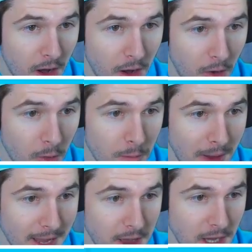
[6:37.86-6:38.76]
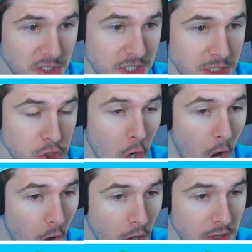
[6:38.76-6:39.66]
Oh my gosh, this is
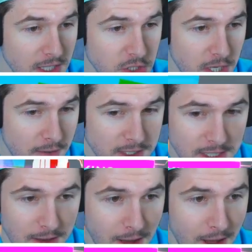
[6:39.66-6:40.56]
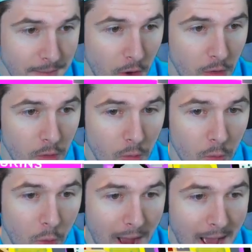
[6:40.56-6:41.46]
all legendaries and comp. Oh,
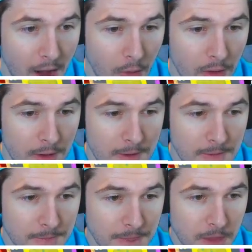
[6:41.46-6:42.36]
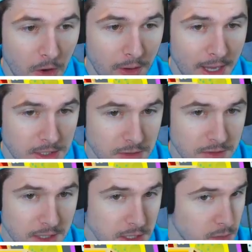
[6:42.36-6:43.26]
wow. Okay, so
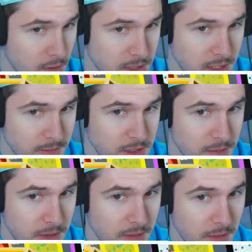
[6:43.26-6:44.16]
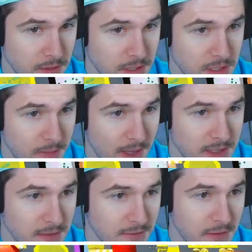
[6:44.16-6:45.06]
this one seems to be the most
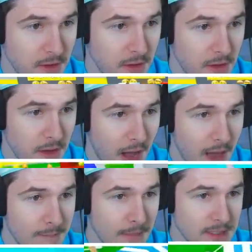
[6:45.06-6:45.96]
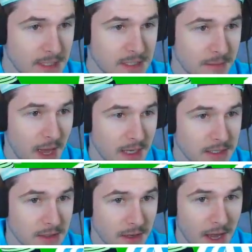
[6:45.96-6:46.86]
expensive. I'm missing some eggs
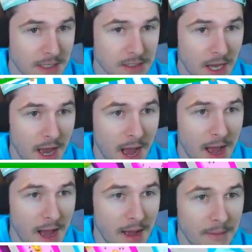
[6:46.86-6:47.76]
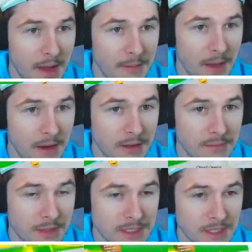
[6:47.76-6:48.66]
here, guys. I, I, I apparently
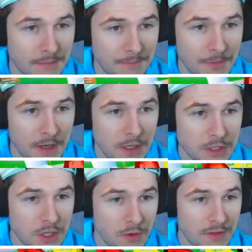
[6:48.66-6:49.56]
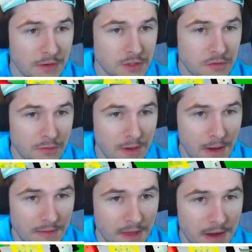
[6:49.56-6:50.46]
missed some. So there's three
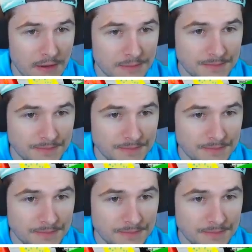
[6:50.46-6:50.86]
right there.